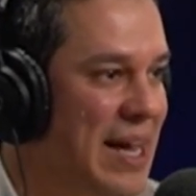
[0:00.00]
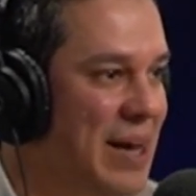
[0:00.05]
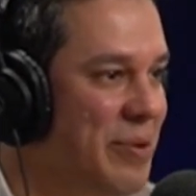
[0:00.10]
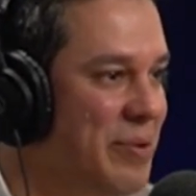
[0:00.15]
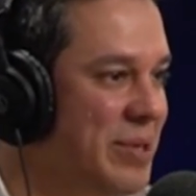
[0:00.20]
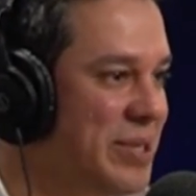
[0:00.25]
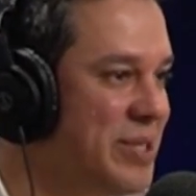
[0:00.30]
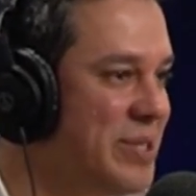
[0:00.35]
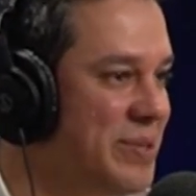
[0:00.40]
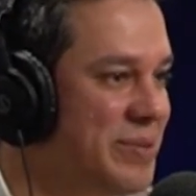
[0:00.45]
How
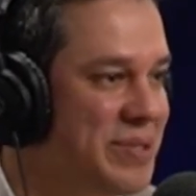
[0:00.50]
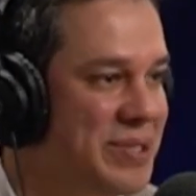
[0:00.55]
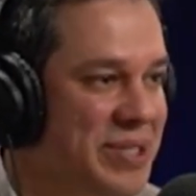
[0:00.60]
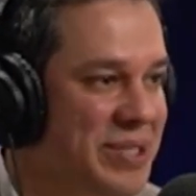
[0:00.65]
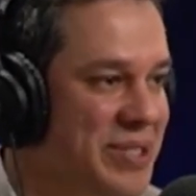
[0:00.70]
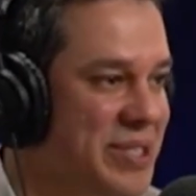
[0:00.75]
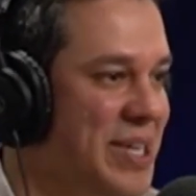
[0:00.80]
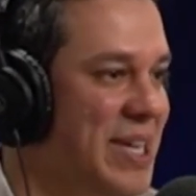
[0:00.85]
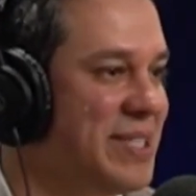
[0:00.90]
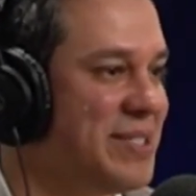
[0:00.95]
would you
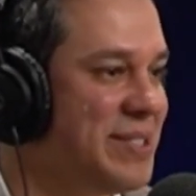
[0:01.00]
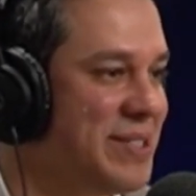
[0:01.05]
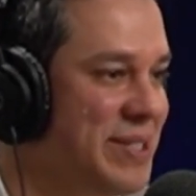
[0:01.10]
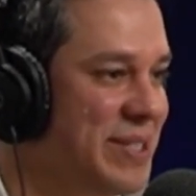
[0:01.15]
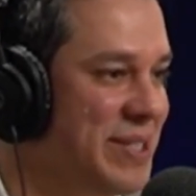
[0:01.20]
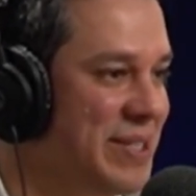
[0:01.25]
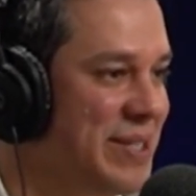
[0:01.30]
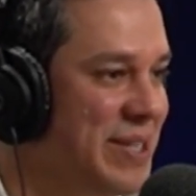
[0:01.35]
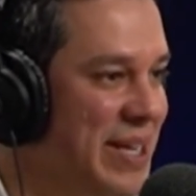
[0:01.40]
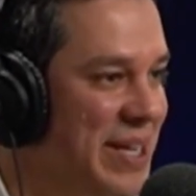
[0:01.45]
suggest
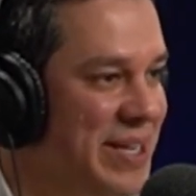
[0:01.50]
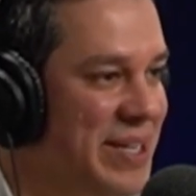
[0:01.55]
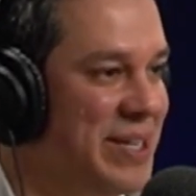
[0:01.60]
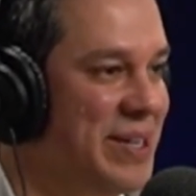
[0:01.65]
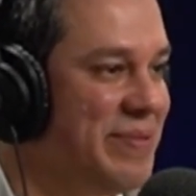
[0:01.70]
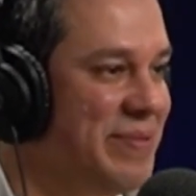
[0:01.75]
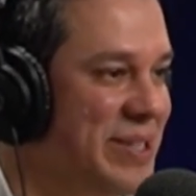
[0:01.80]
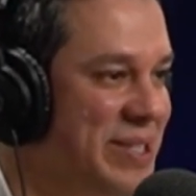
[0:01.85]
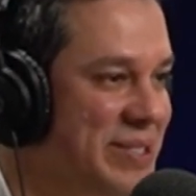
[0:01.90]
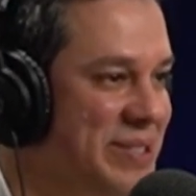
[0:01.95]
that
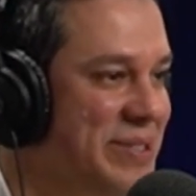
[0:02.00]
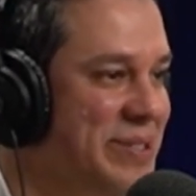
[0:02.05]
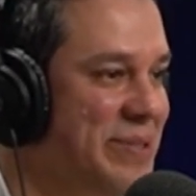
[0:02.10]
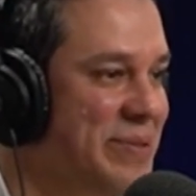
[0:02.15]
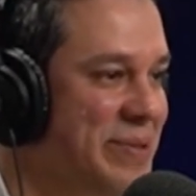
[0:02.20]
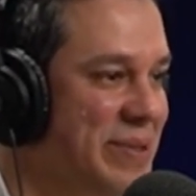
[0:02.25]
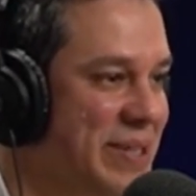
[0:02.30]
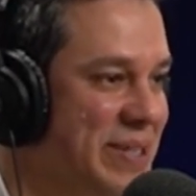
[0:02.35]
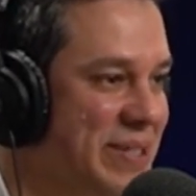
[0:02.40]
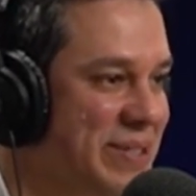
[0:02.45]
any of us
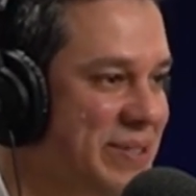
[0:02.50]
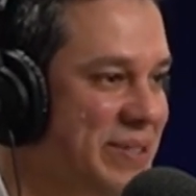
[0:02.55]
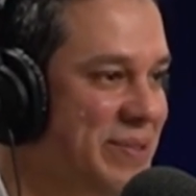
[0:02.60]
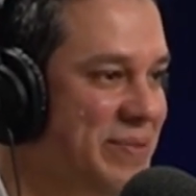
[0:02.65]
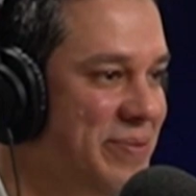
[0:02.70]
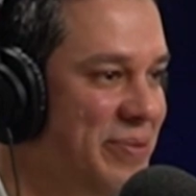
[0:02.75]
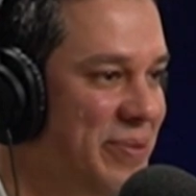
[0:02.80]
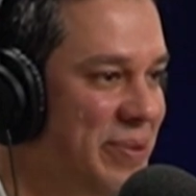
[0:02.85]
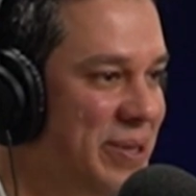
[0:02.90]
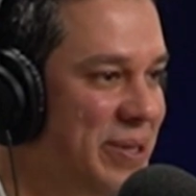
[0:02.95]
do this
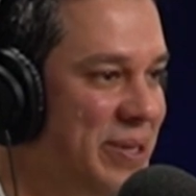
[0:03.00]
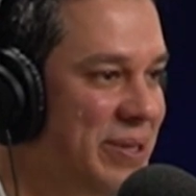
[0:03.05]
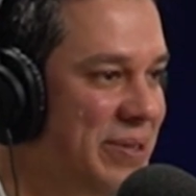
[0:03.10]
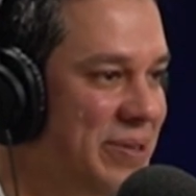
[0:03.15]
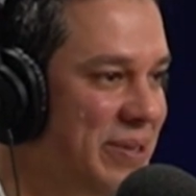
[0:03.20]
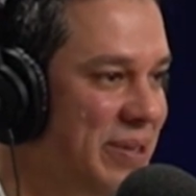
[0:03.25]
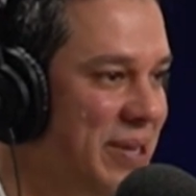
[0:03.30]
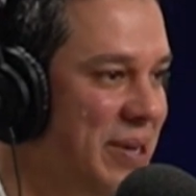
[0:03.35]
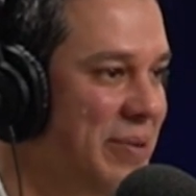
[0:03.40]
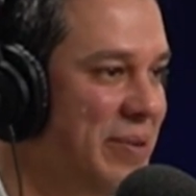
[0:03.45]
if we're
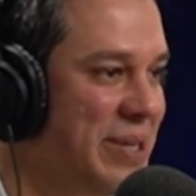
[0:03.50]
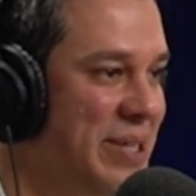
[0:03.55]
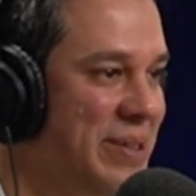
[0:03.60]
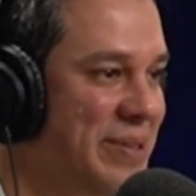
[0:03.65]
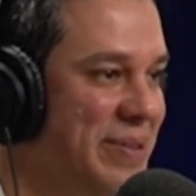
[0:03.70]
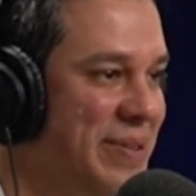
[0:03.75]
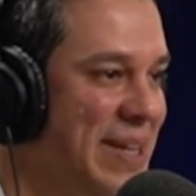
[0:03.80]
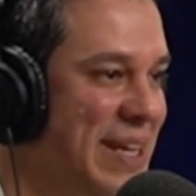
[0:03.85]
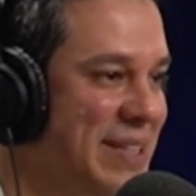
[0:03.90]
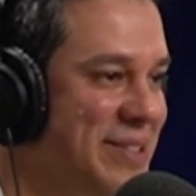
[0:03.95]
going
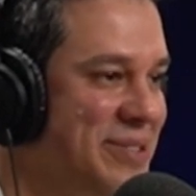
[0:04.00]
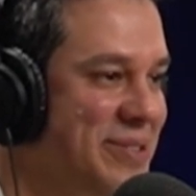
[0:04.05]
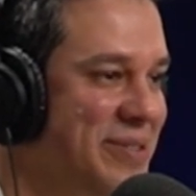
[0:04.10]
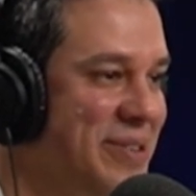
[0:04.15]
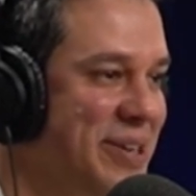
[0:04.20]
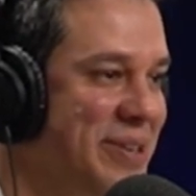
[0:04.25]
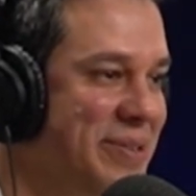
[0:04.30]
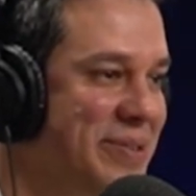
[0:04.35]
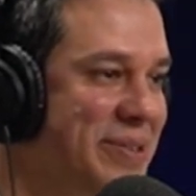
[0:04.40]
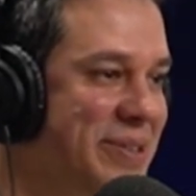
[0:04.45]
through that
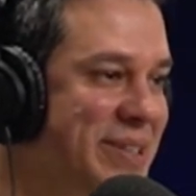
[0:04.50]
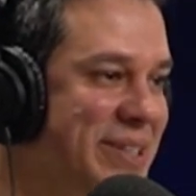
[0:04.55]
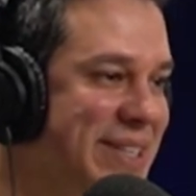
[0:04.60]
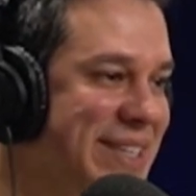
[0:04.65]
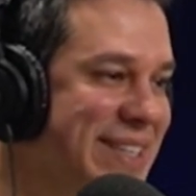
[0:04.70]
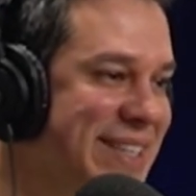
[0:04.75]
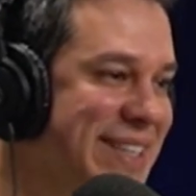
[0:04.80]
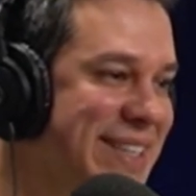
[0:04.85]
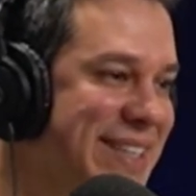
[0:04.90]
struggle?